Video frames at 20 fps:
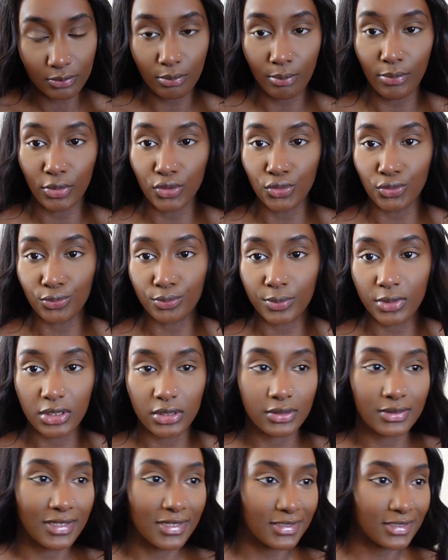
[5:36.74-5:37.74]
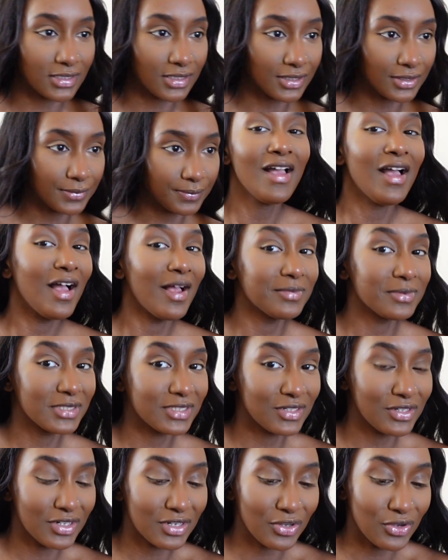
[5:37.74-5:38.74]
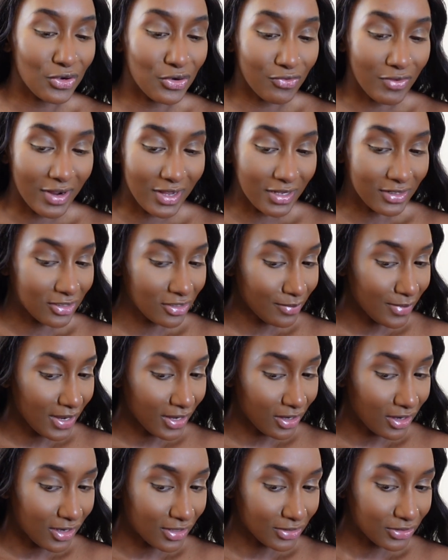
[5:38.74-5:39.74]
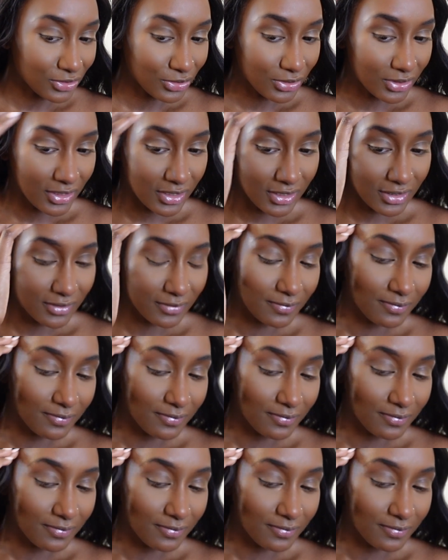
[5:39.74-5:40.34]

Boom, that's it. I'm just gonna go right under my contour